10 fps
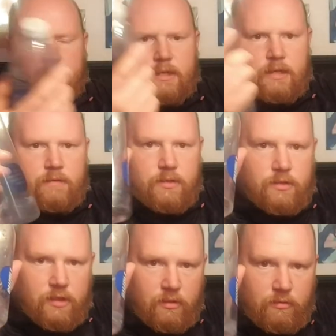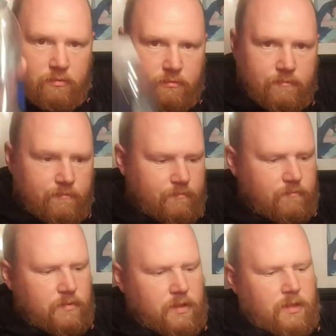I've got two,
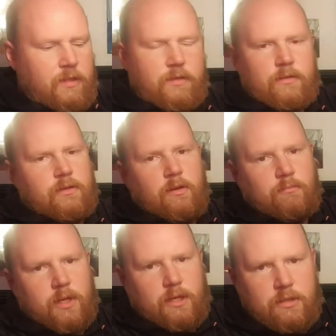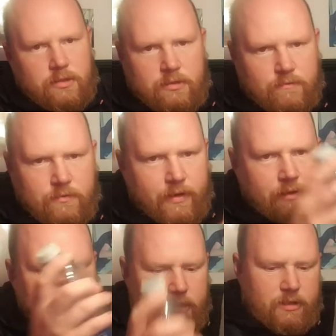not because for any
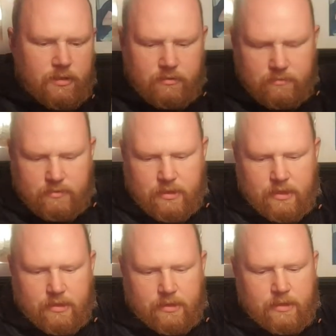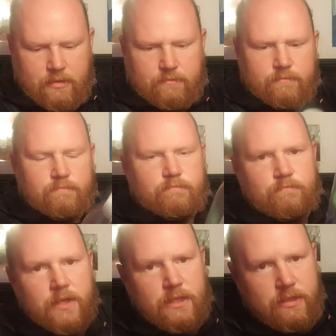reason,
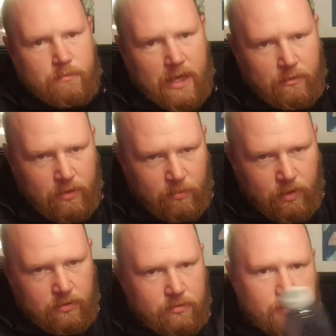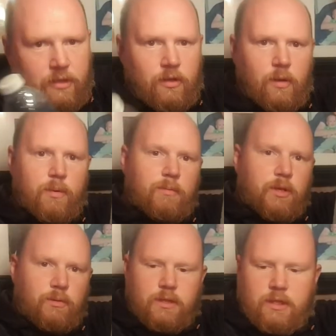these are smart water bottles. I know a lot of people
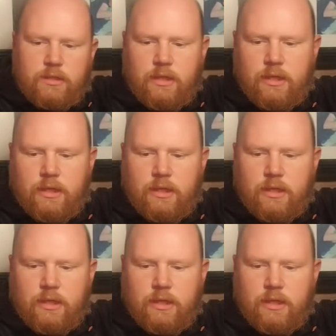use these.